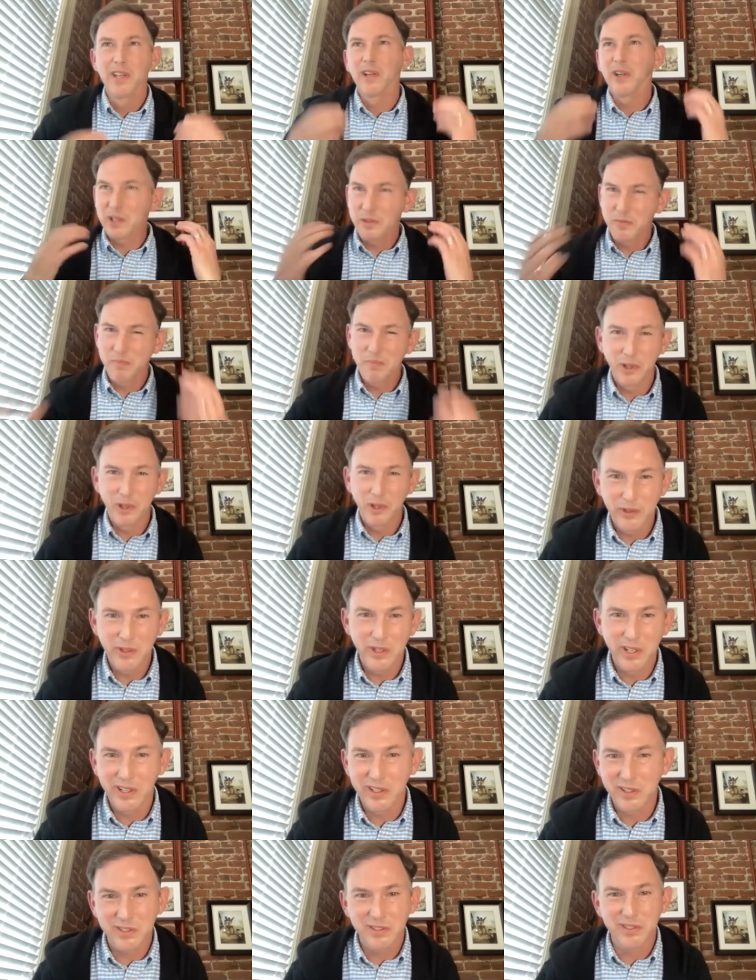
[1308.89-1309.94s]
let's build
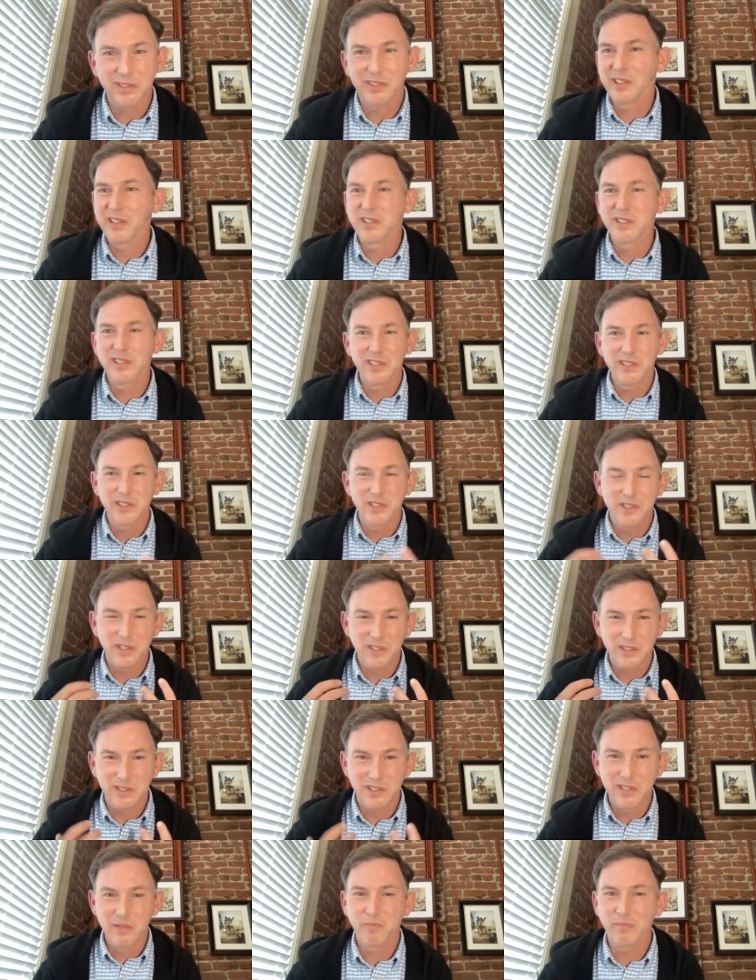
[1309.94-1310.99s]
this because it
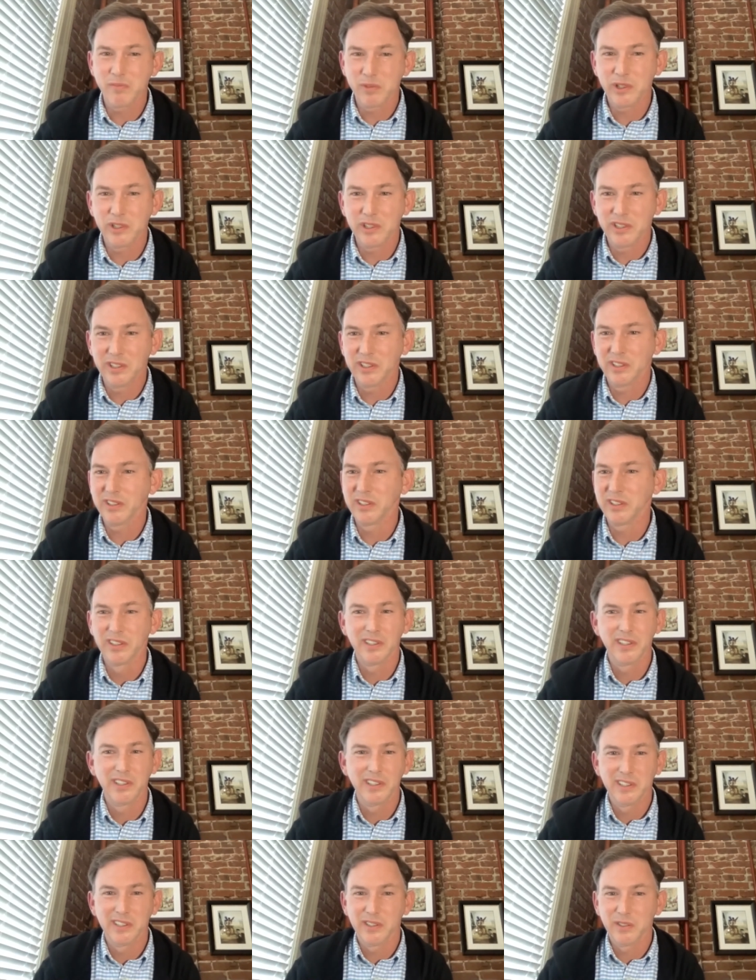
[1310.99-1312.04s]
just simply
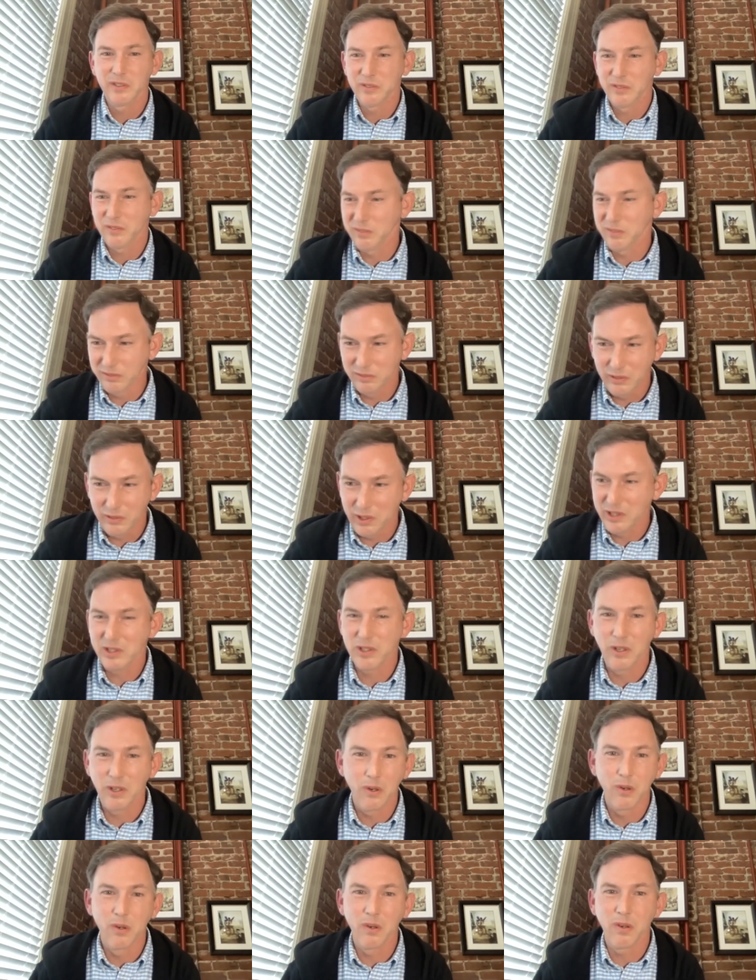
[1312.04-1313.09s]
was a
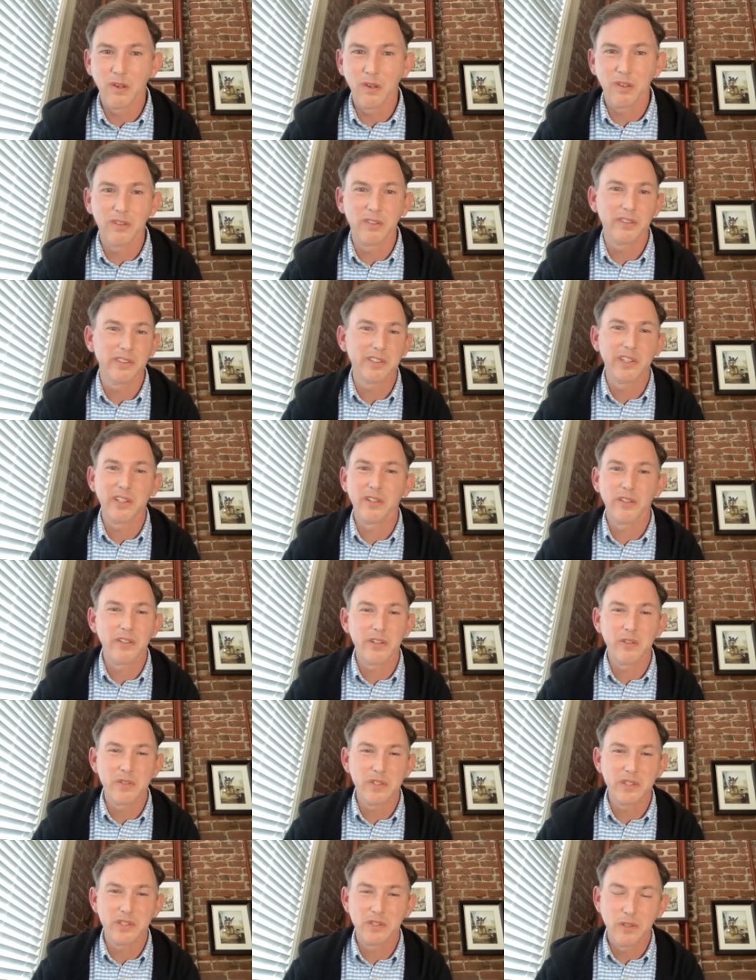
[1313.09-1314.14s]
hole you know there
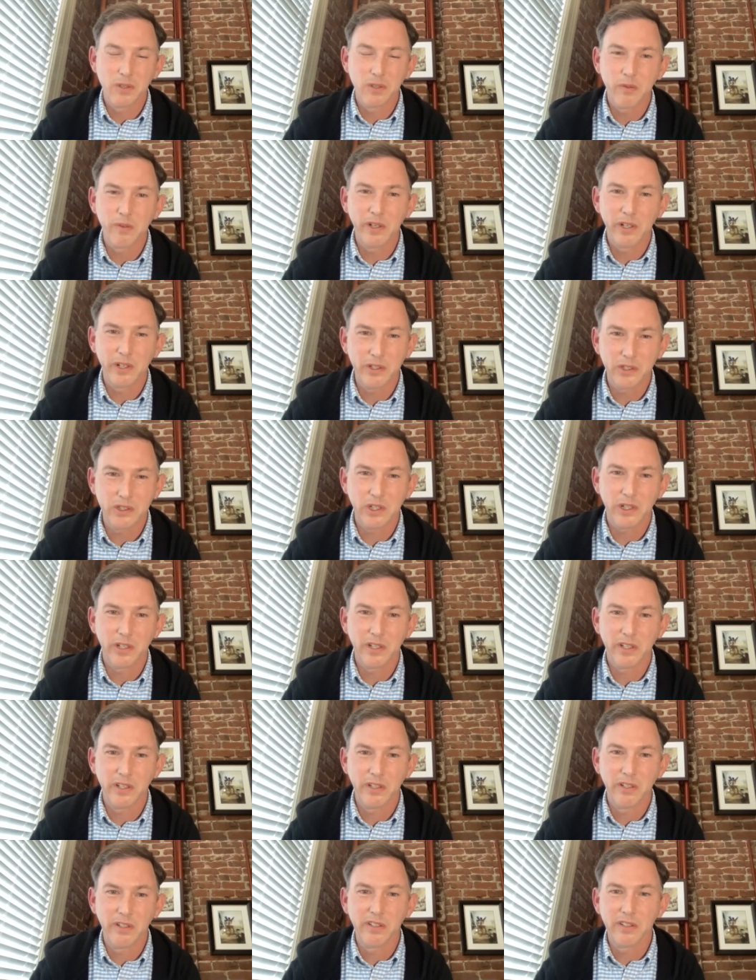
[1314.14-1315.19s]
was nowhere to
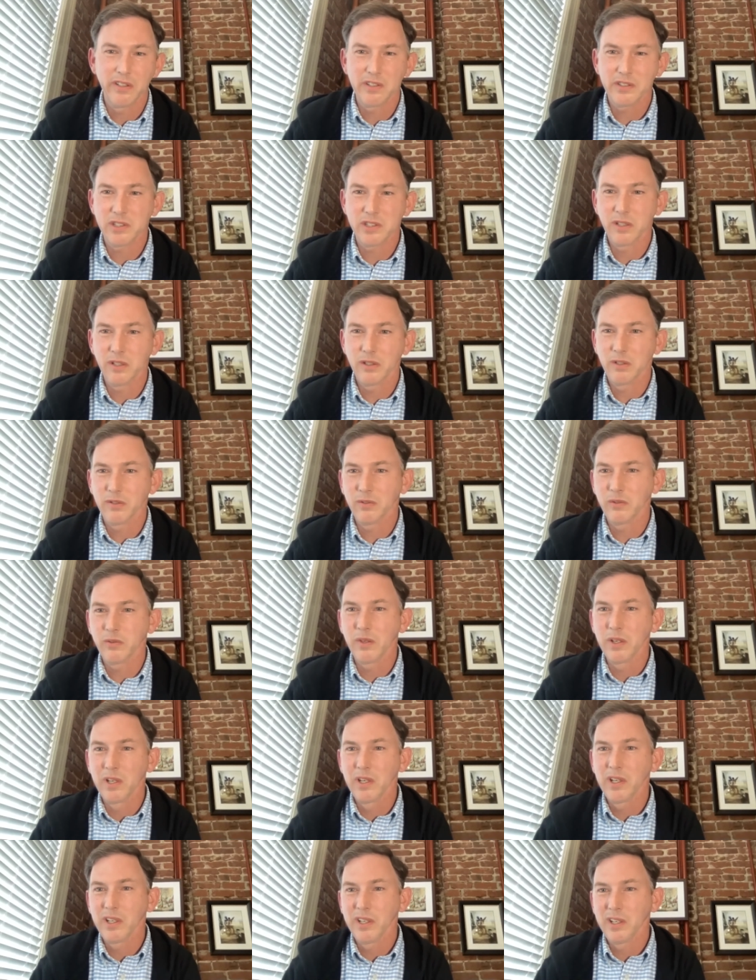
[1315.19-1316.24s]
turn so
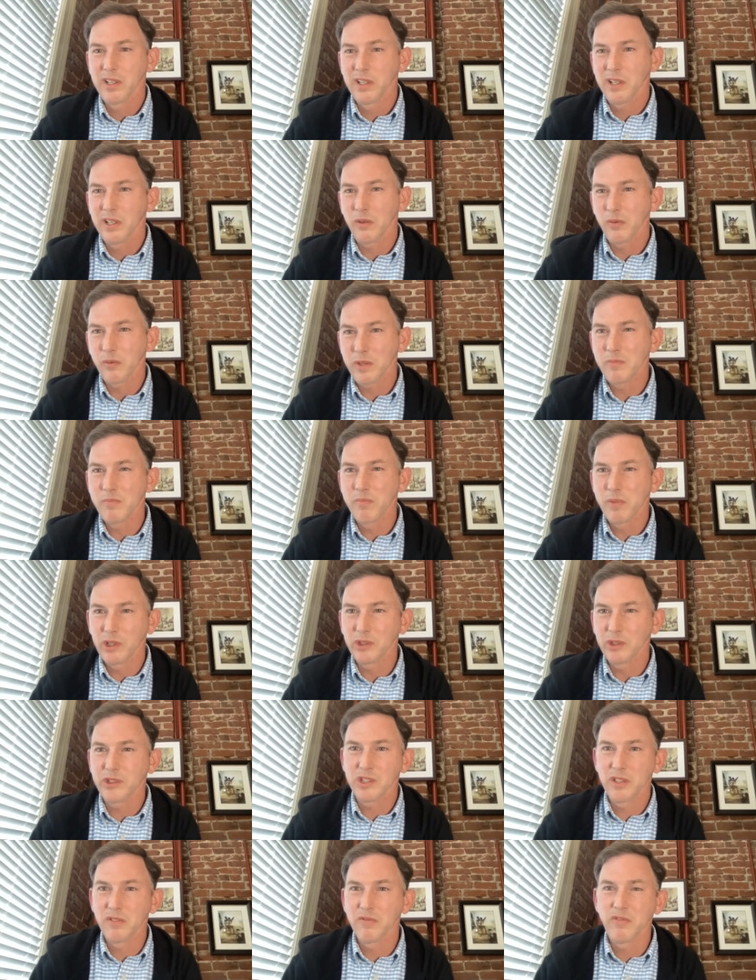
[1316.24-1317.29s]
we
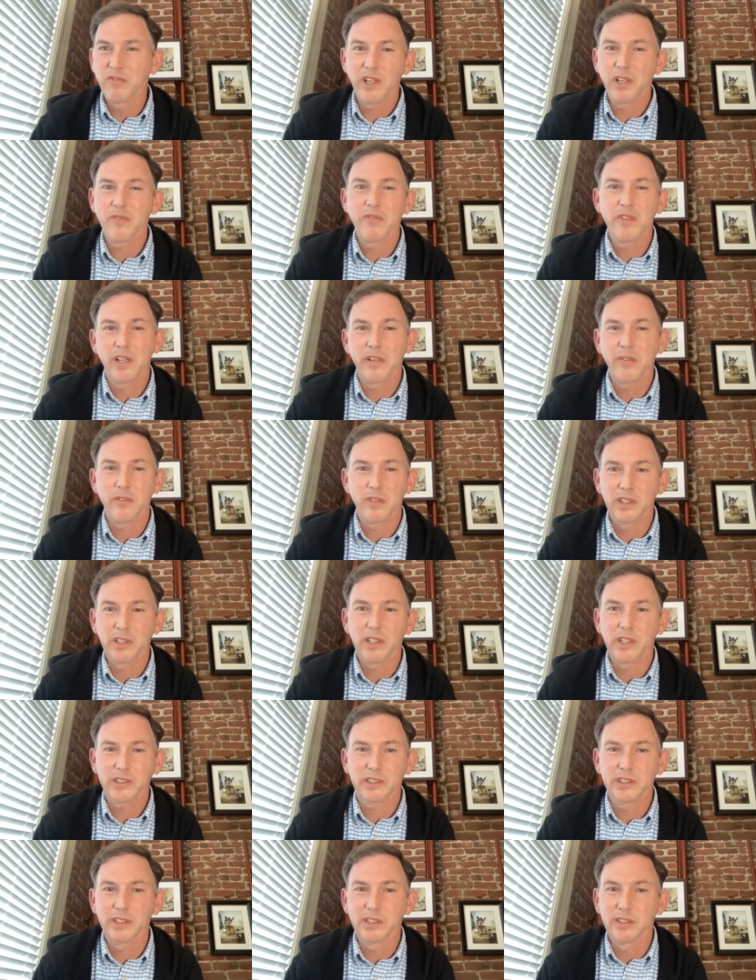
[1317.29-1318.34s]
built it very very
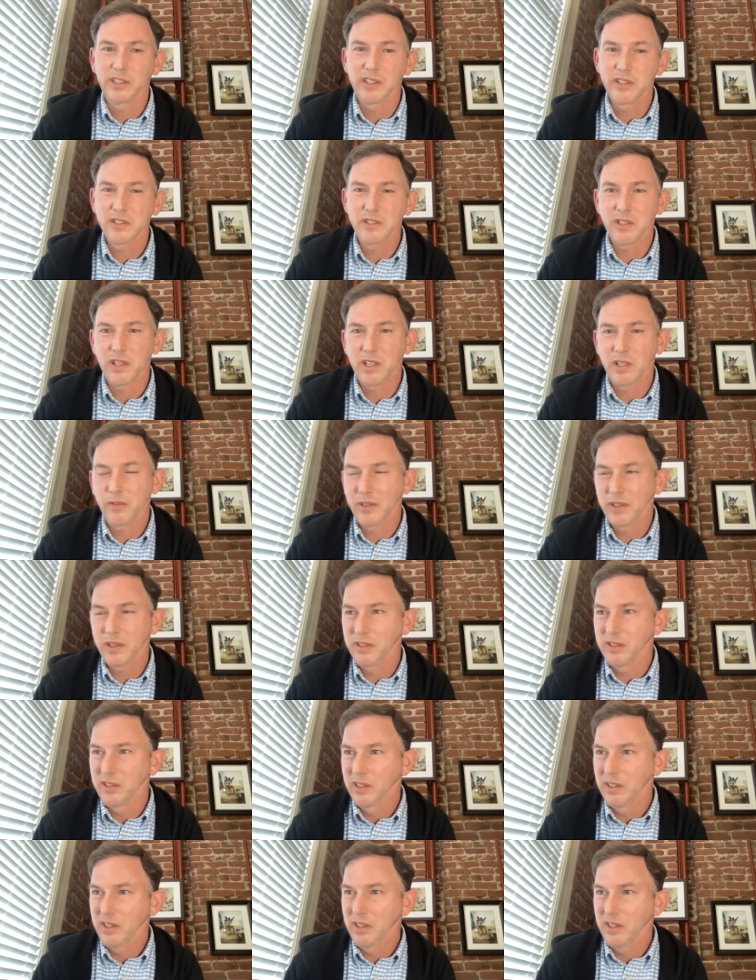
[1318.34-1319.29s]
reluctantly so i would